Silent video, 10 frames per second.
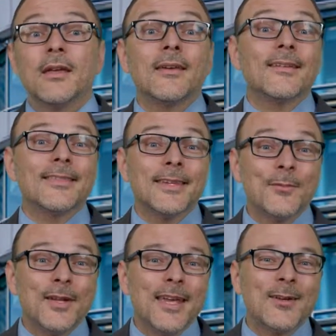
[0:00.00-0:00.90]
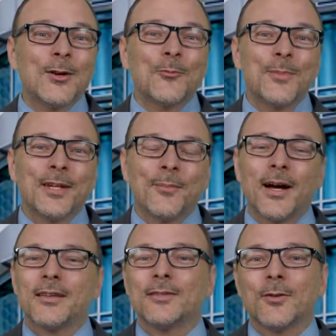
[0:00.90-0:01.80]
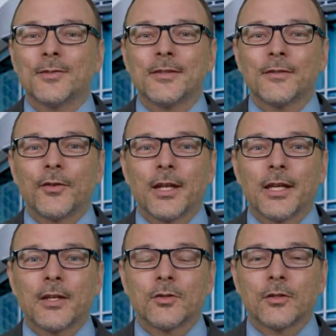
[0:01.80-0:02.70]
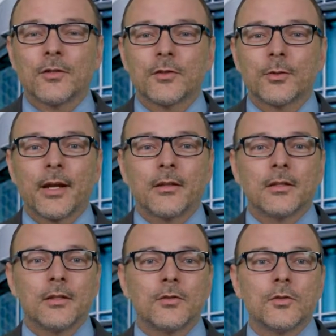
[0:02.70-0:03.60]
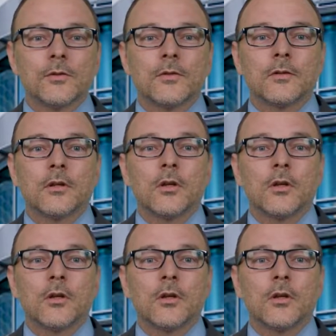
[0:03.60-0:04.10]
and eliminate or minimize doses of radiation to surrounding tissues.